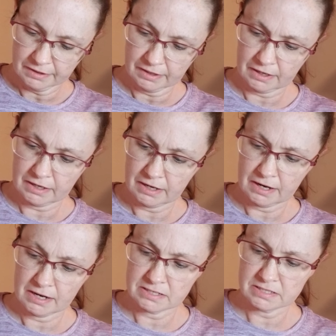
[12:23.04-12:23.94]
and it
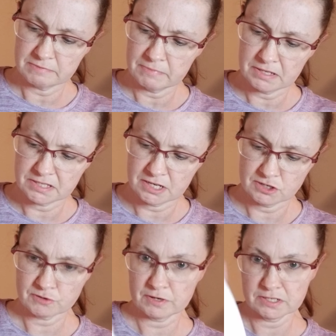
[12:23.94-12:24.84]
has the
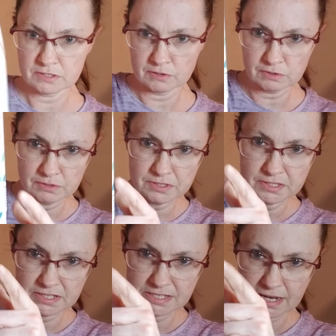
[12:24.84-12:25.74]
mid-century circles
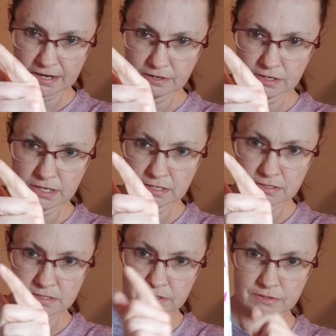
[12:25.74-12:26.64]
design on it,
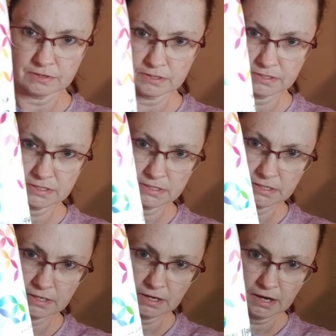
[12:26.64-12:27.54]
so you can
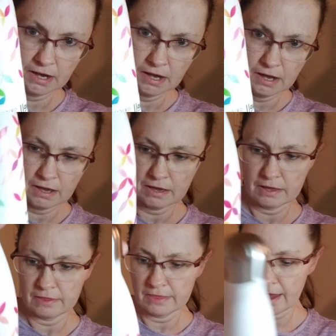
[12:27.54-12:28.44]
see
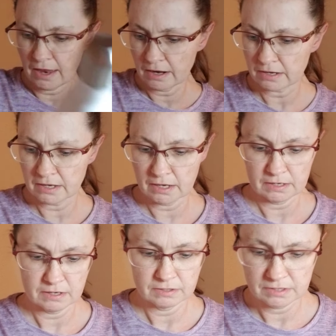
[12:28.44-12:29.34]
that.
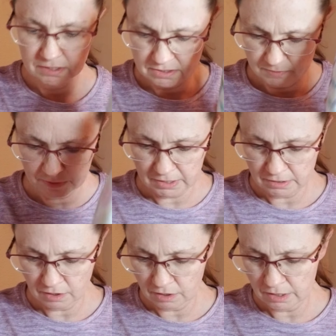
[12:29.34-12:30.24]
Again, these have
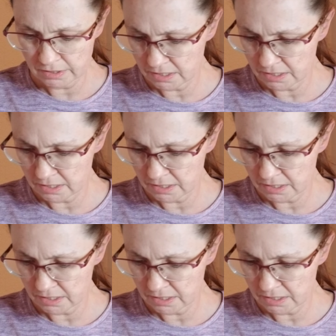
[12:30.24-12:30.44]
been on